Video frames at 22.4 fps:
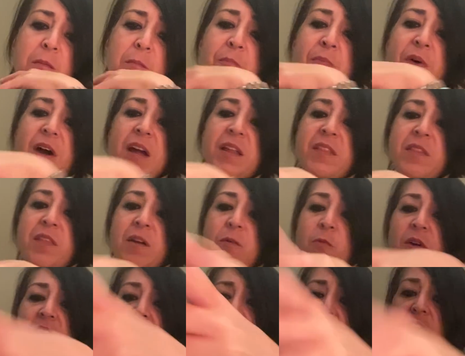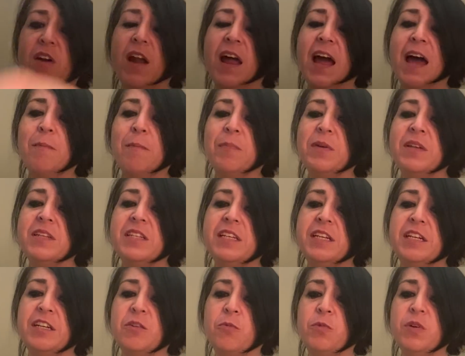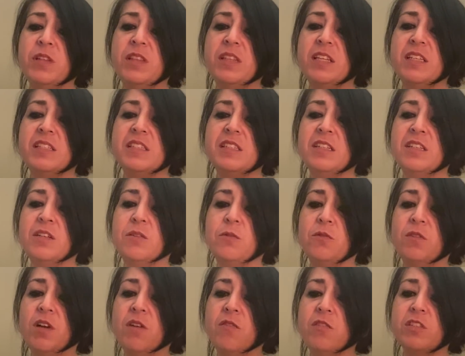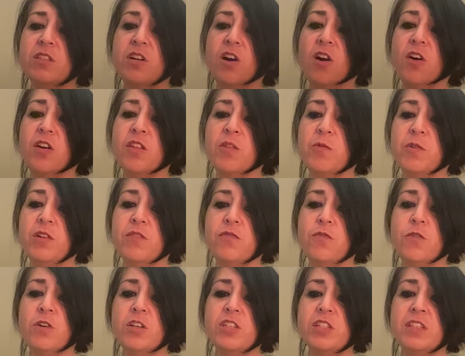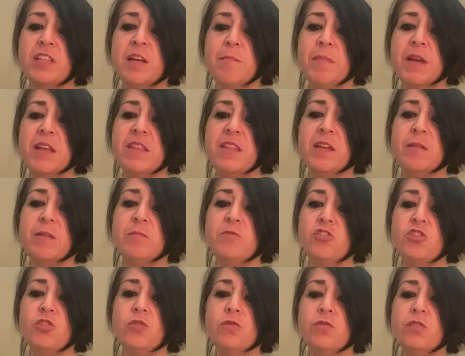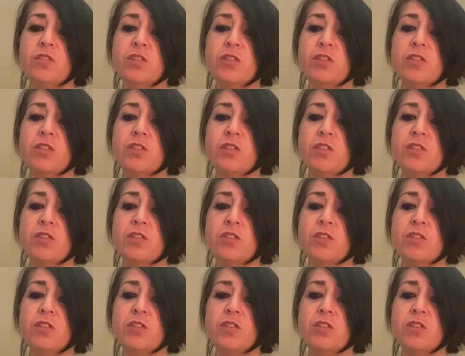But that whatever happened here with this, you know, Lover's card and the Wheel of Fortune that made them choose